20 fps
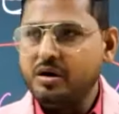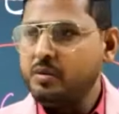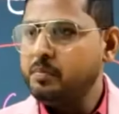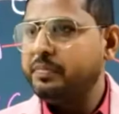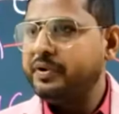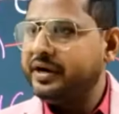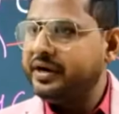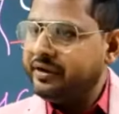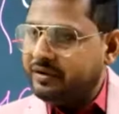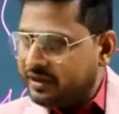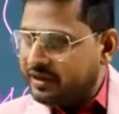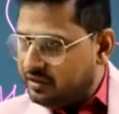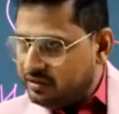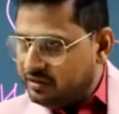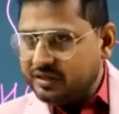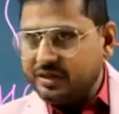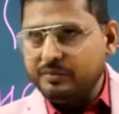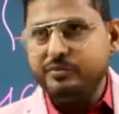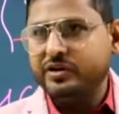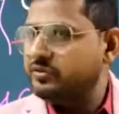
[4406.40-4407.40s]
particular
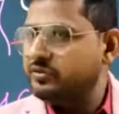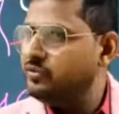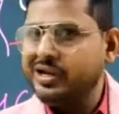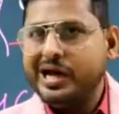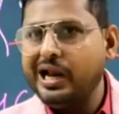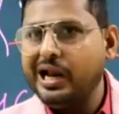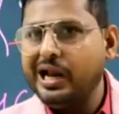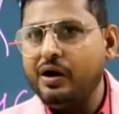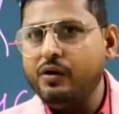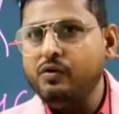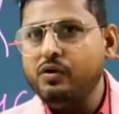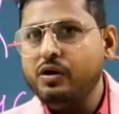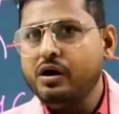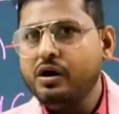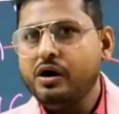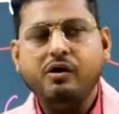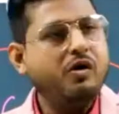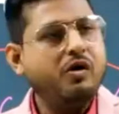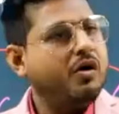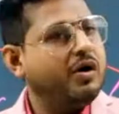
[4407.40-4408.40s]
communication will allow,
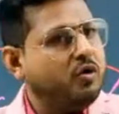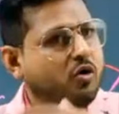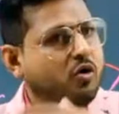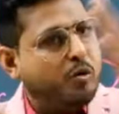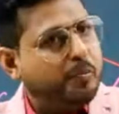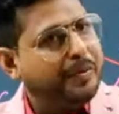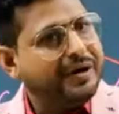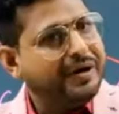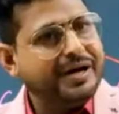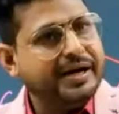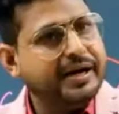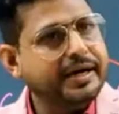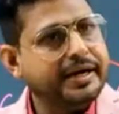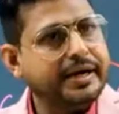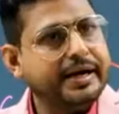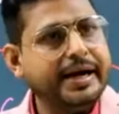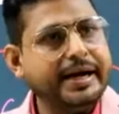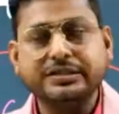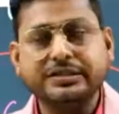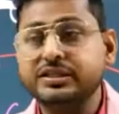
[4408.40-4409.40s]
all open
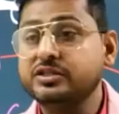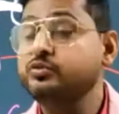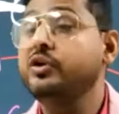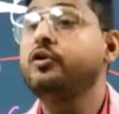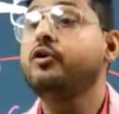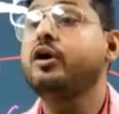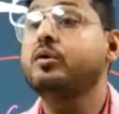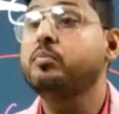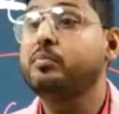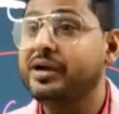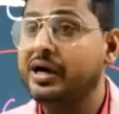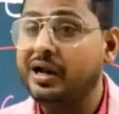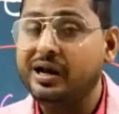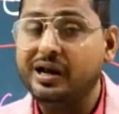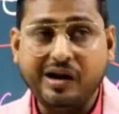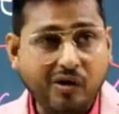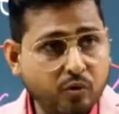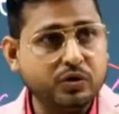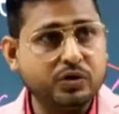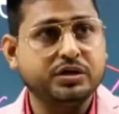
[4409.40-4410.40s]
internet access will not be
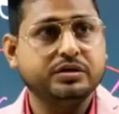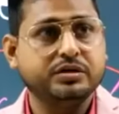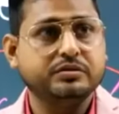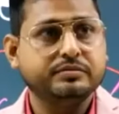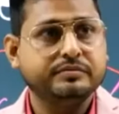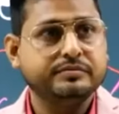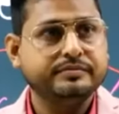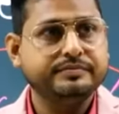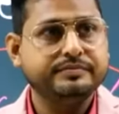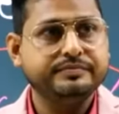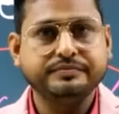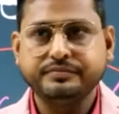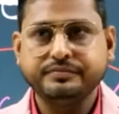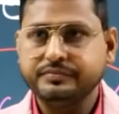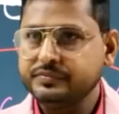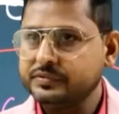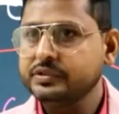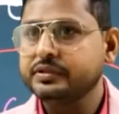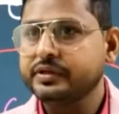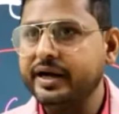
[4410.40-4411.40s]
allowed.
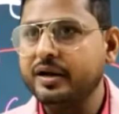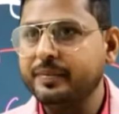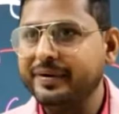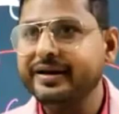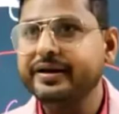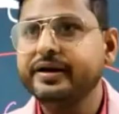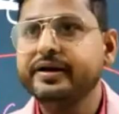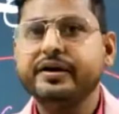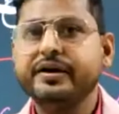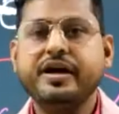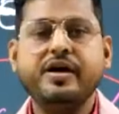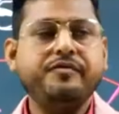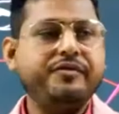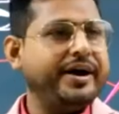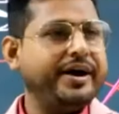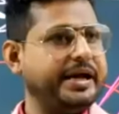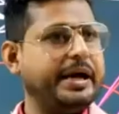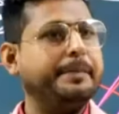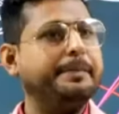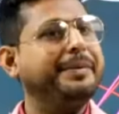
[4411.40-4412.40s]
Get in mind? If
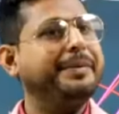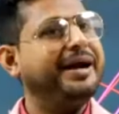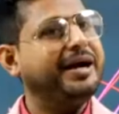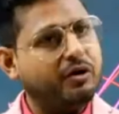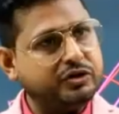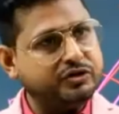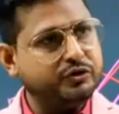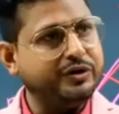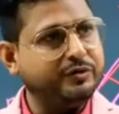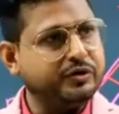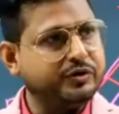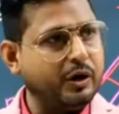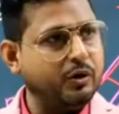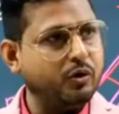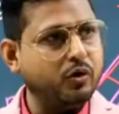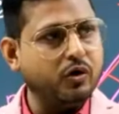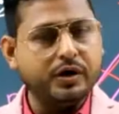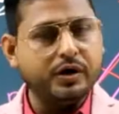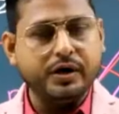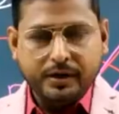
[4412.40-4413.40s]
any update also you have to
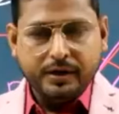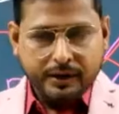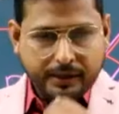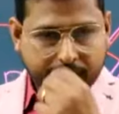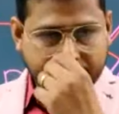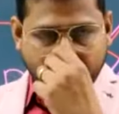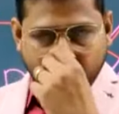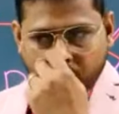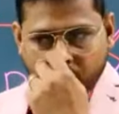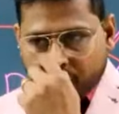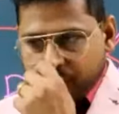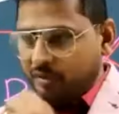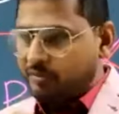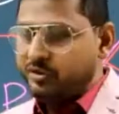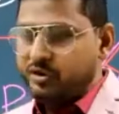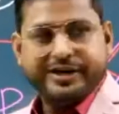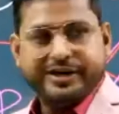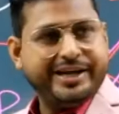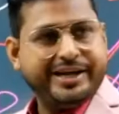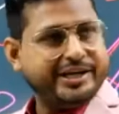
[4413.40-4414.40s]
download, download from your
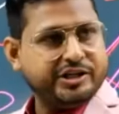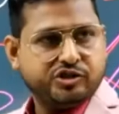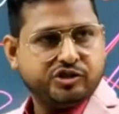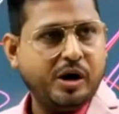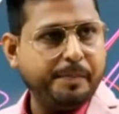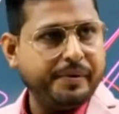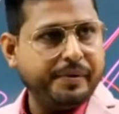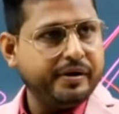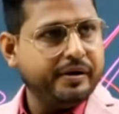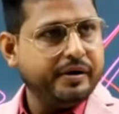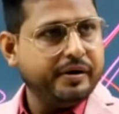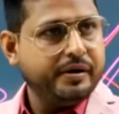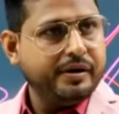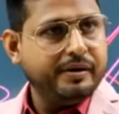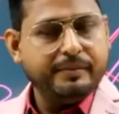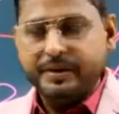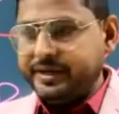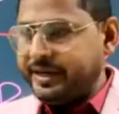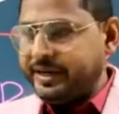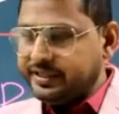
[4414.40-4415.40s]
desktop,
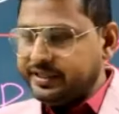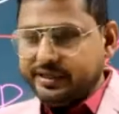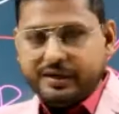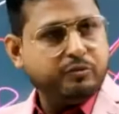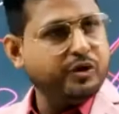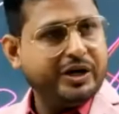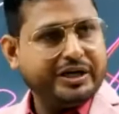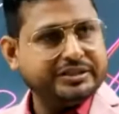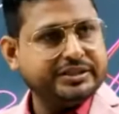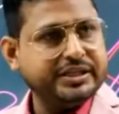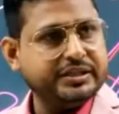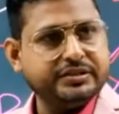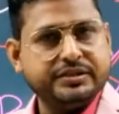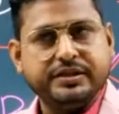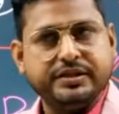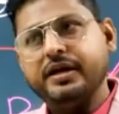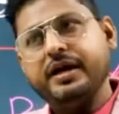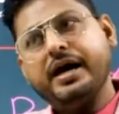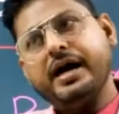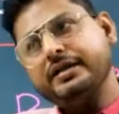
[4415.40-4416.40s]
take the remote access,
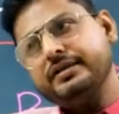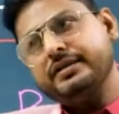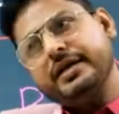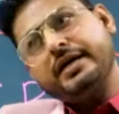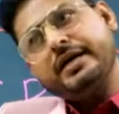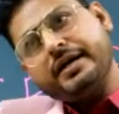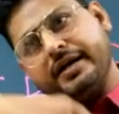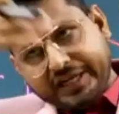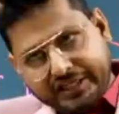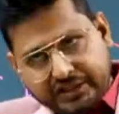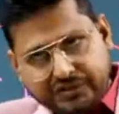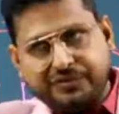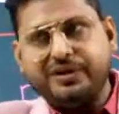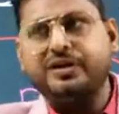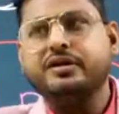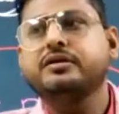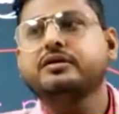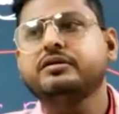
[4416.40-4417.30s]
and then transfer,